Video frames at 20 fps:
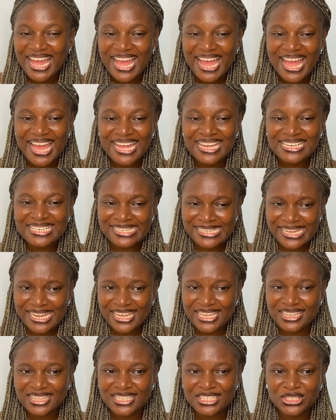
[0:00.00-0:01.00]
And
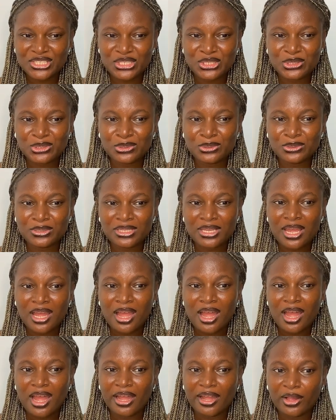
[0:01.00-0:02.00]
here they do
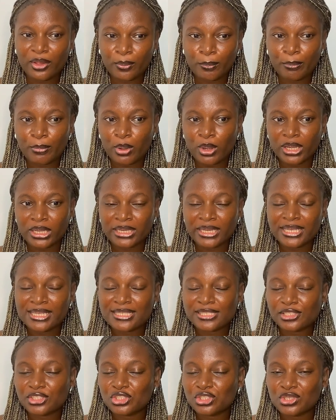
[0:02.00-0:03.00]
help
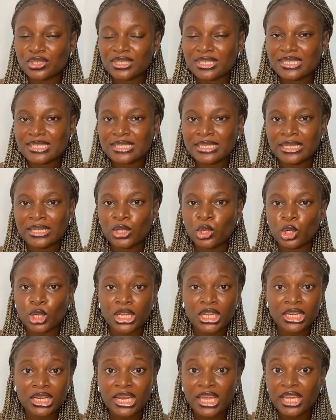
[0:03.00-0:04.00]
organizations stay
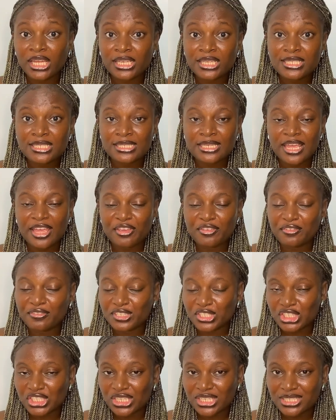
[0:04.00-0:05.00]
organized,
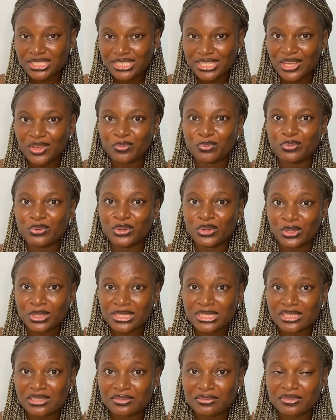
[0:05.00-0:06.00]
efficient, and
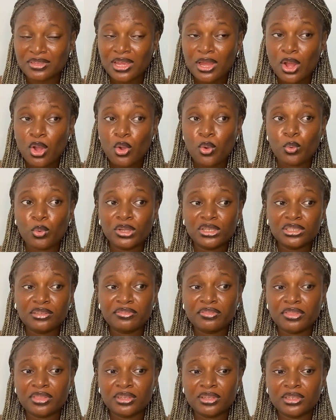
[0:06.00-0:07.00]
productive. One of
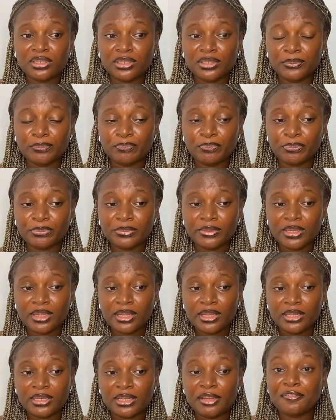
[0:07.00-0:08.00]
their
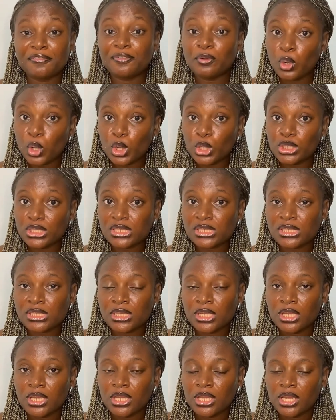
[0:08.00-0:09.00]
focus
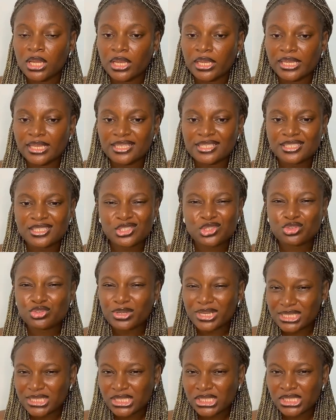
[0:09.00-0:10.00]
is
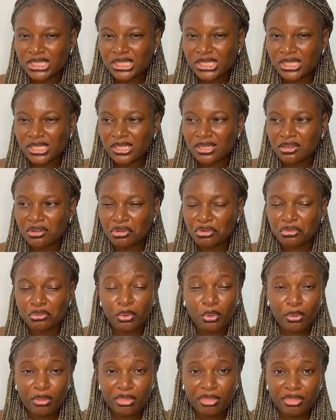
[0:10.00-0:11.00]
strategy,
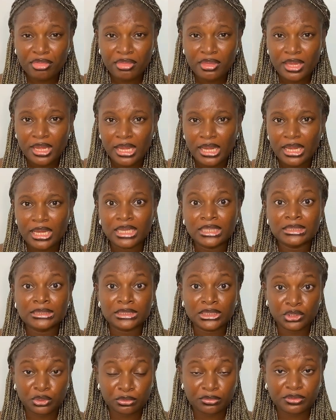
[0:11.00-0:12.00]
growth, and
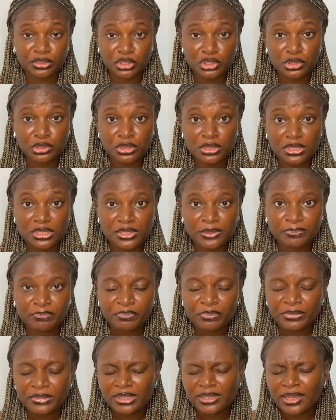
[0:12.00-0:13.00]
innovations.
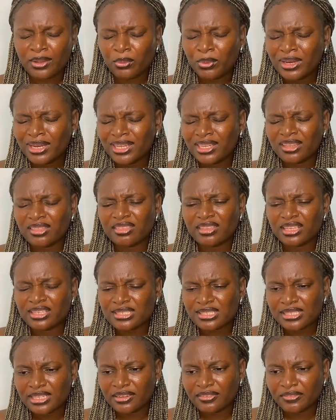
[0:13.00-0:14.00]
Yeah, what are the
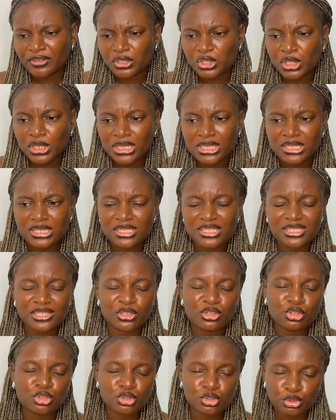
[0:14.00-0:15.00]
things that virtual
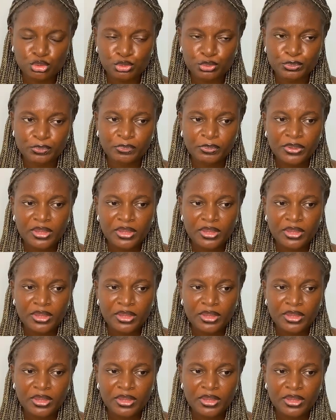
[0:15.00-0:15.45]
assistants do?